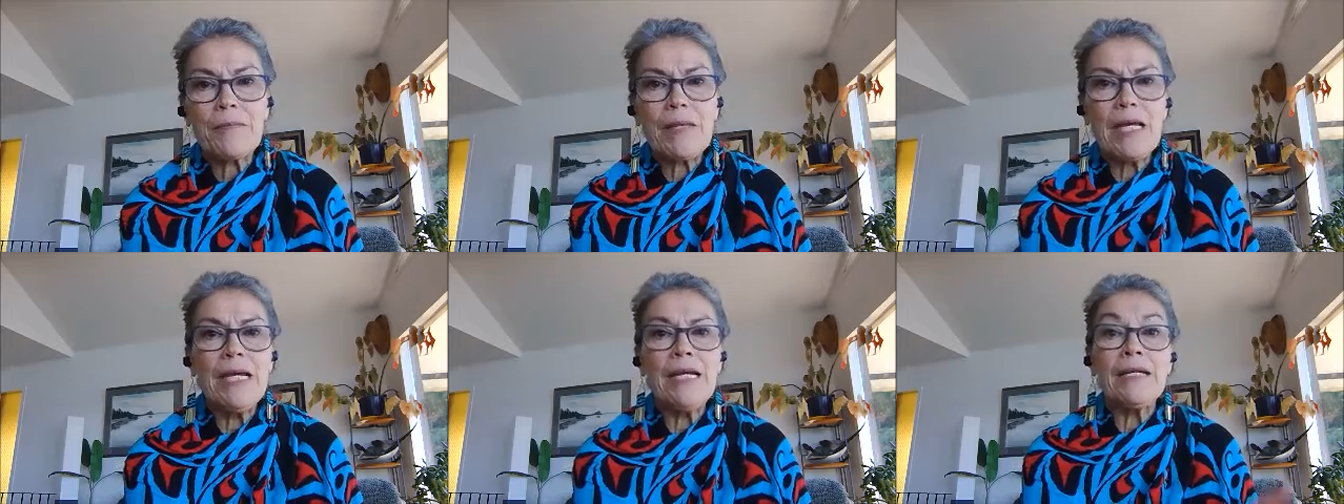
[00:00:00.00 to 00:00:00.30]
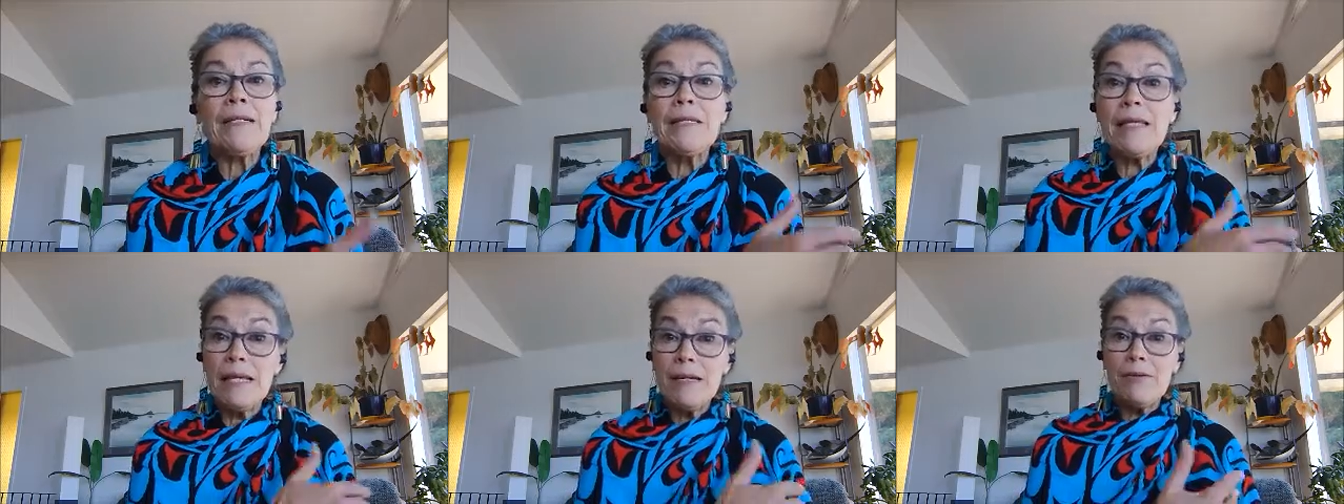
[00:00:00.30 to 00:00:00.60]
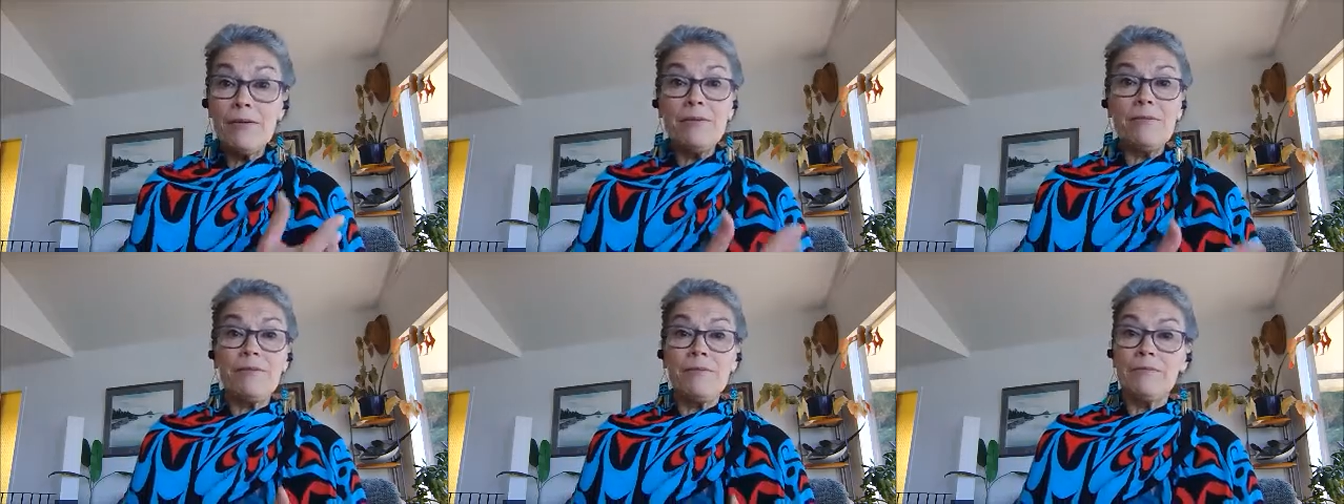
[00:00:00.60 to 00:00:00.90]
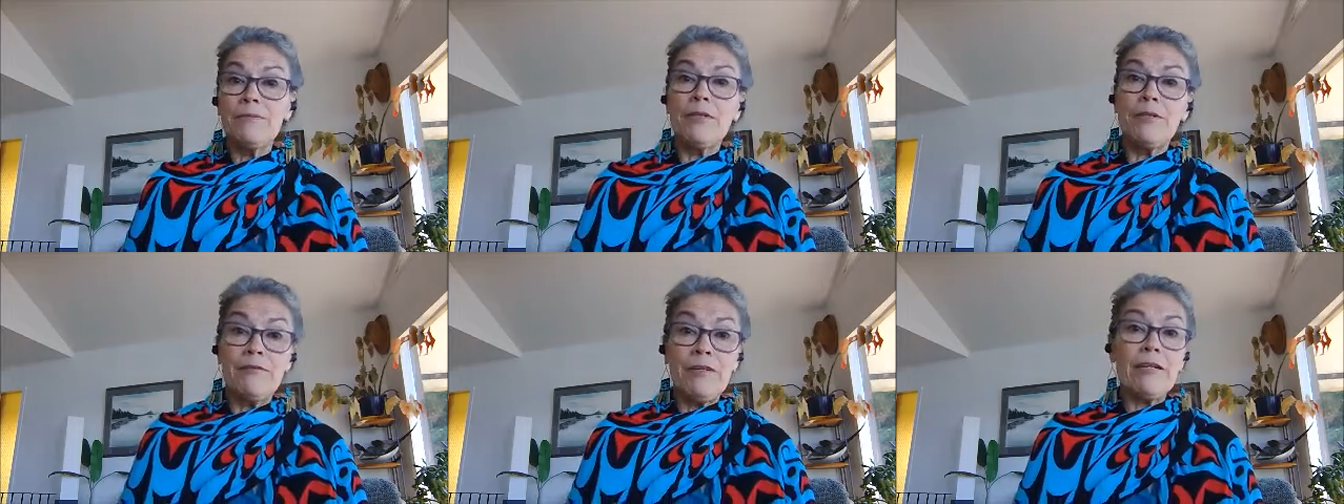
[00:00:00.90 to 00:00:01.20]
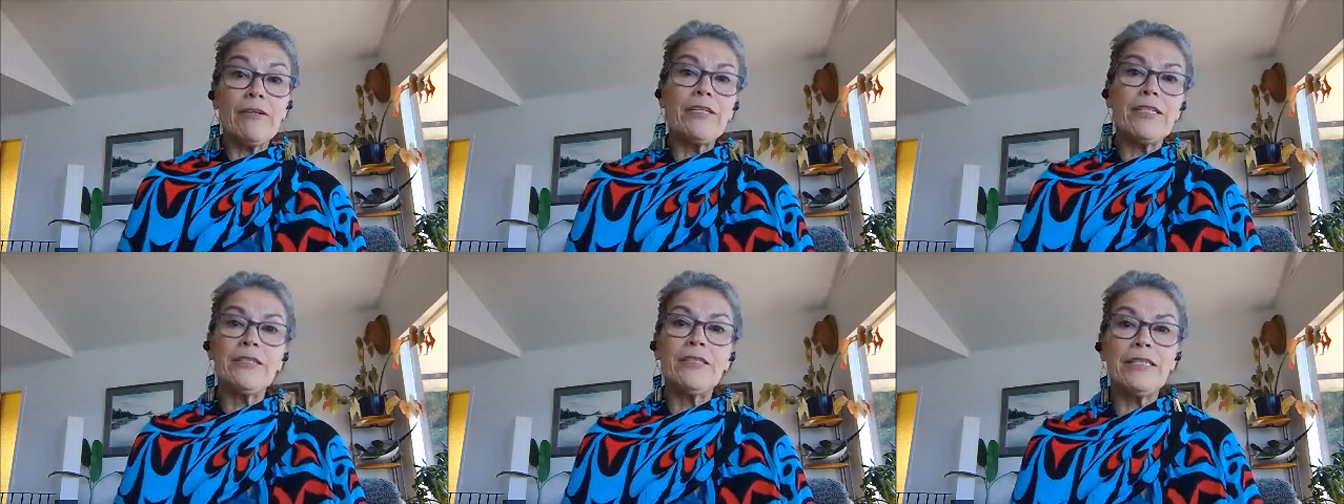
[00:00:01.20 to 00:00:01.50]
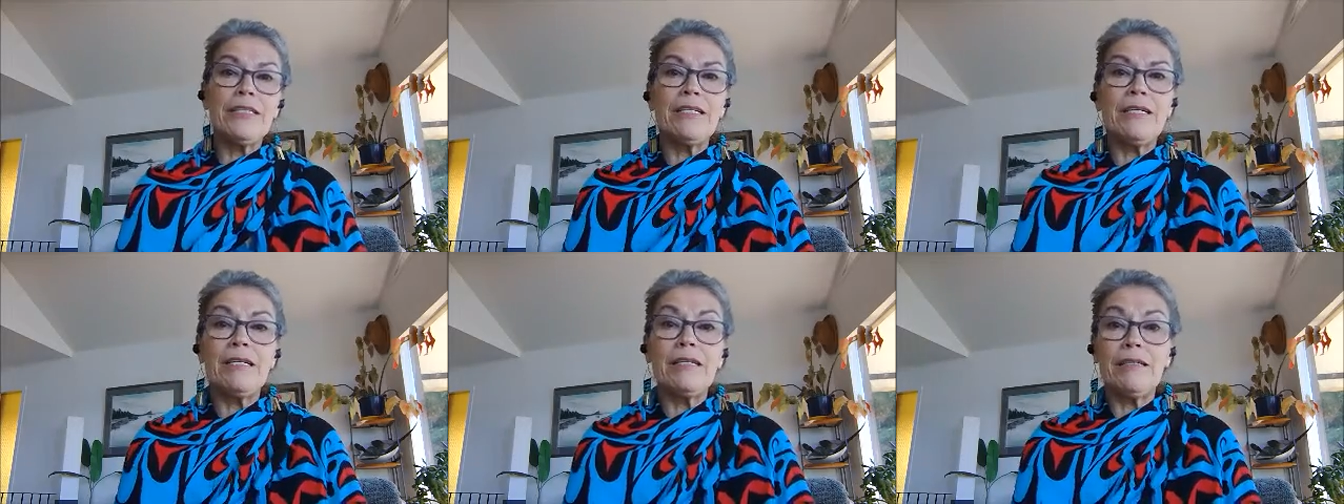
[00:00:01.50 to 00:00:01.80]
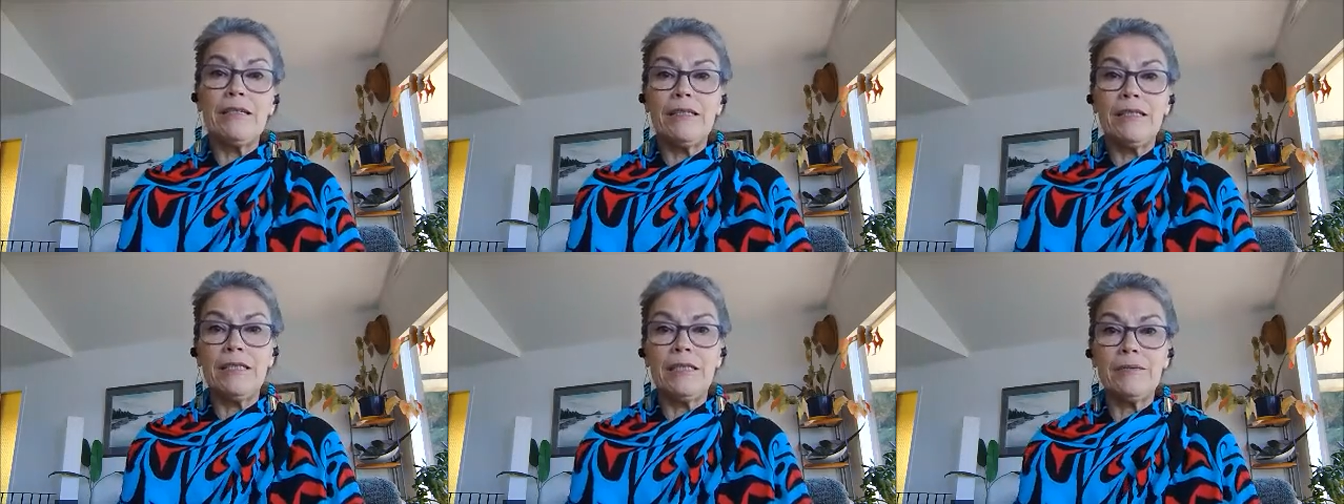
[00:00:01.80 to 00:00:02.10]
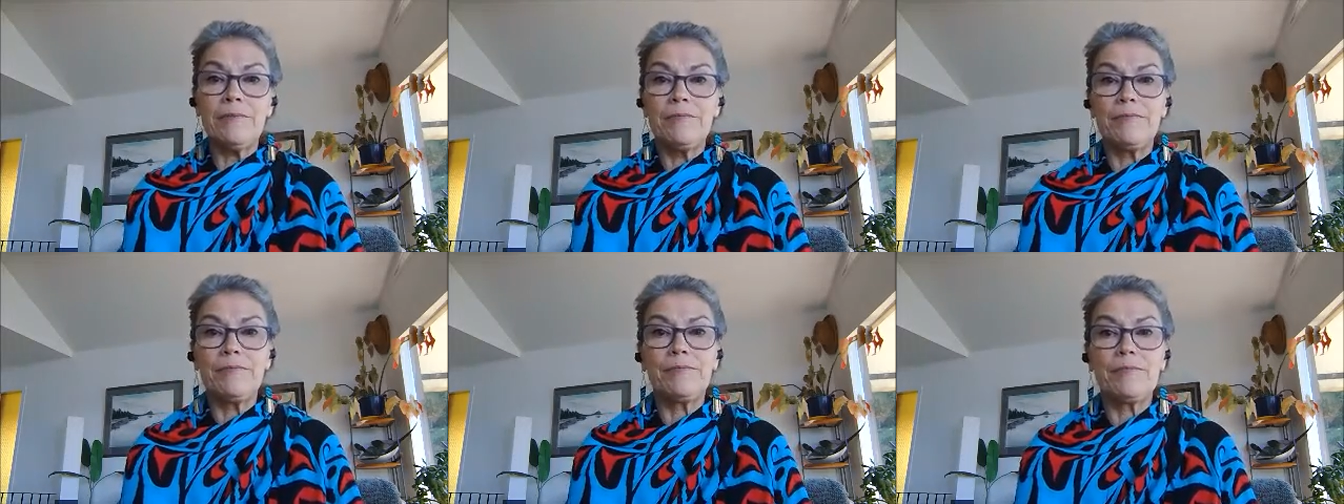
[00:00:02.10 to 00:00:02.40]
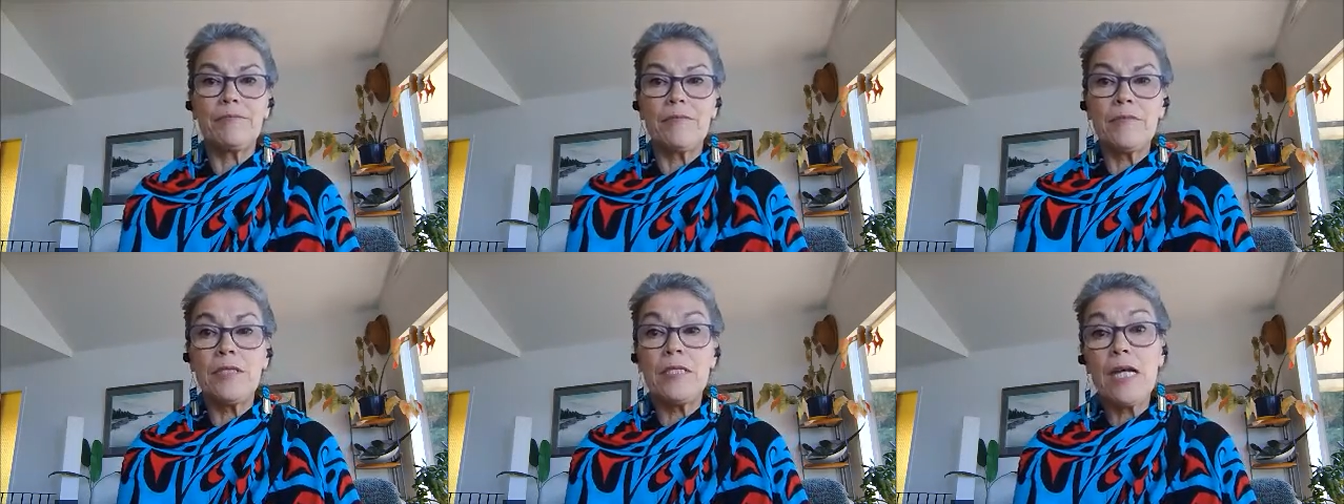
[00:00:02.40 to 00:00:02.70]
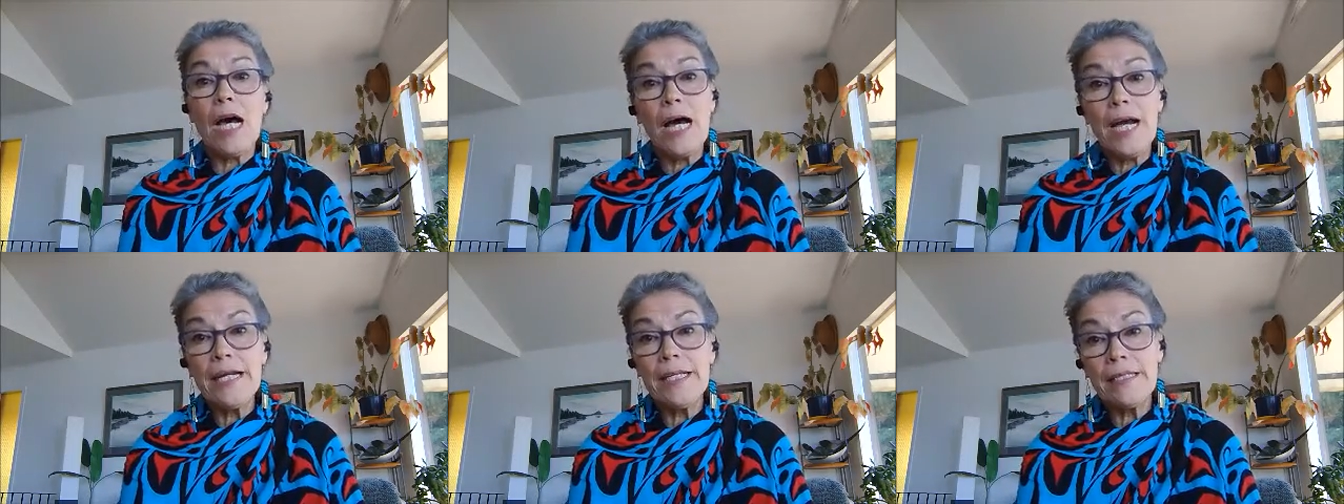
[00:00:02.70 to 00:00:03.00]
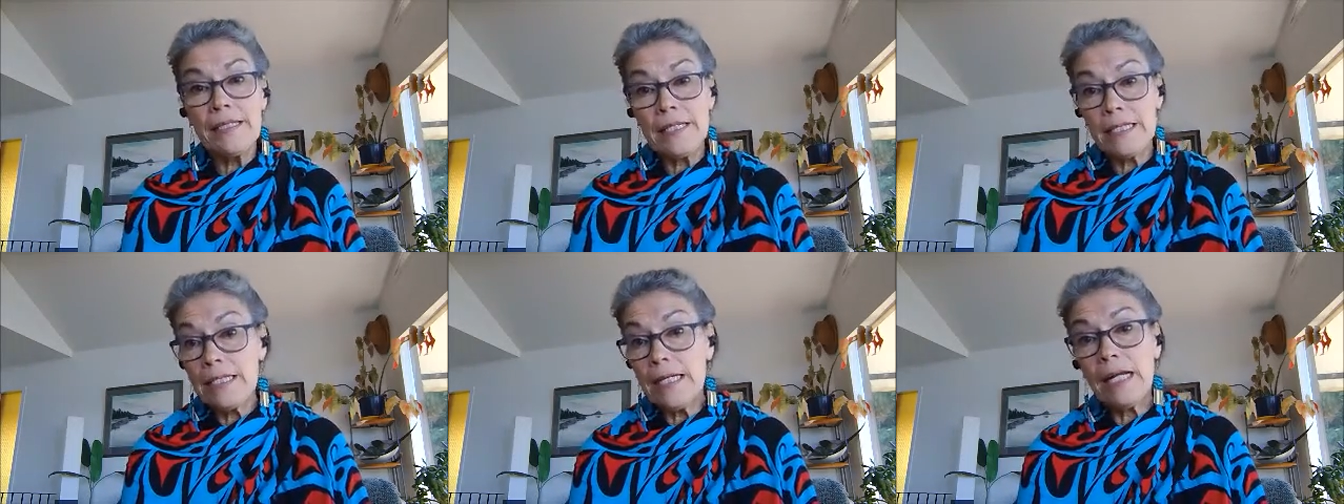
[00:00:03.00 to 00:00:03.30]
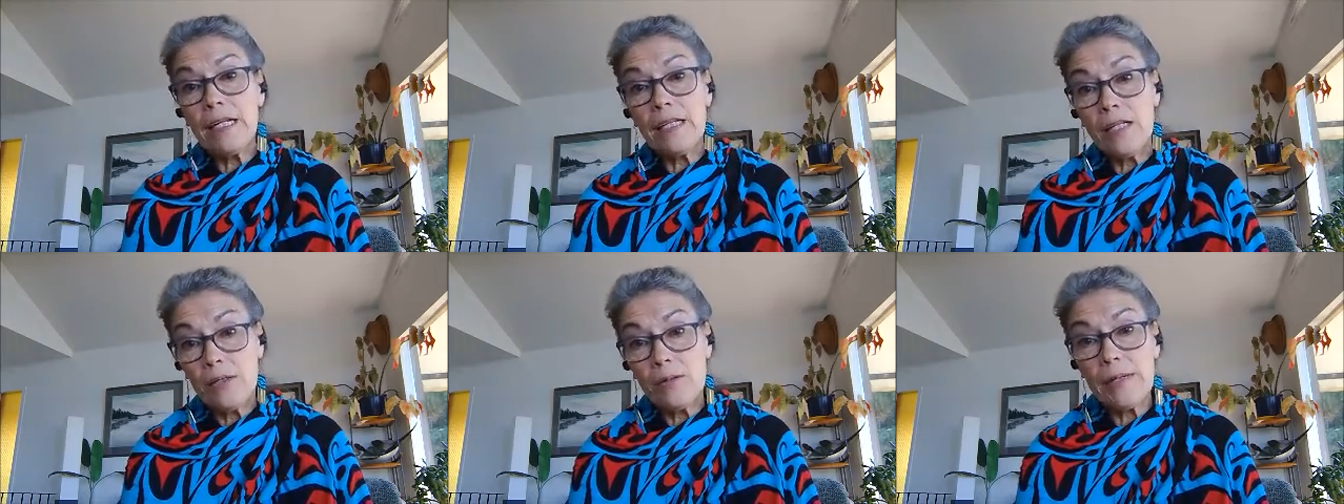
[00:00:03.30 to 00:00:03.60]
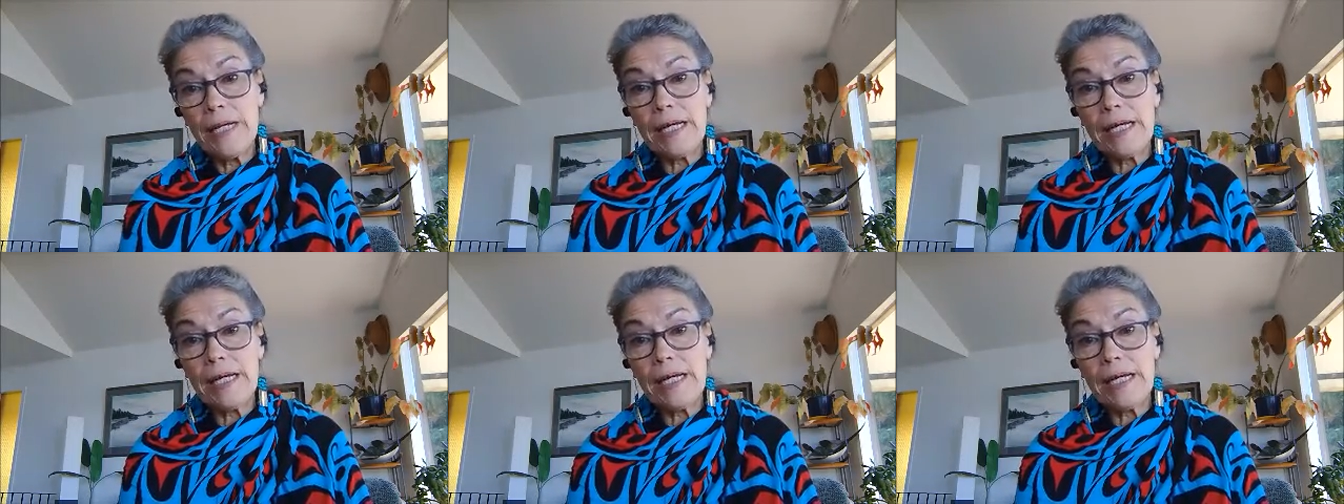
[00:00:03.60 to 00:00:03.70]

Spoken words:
and they were very good at dyeing the yellow.